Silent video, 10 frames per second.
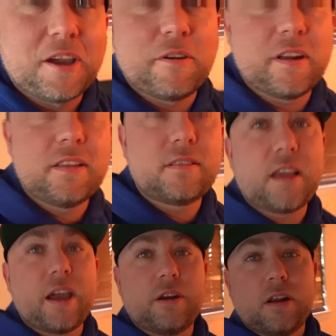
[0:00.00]
All right, he's
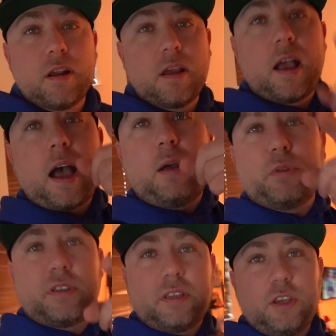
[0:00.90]
tired. I will
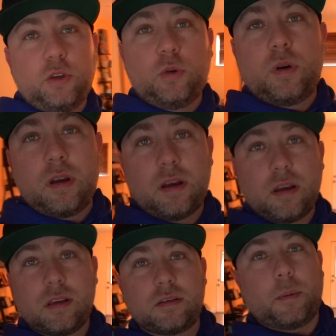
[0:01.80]
see you
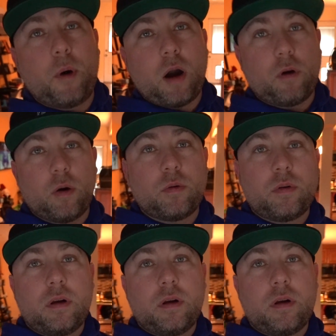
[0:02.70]
tomorrow.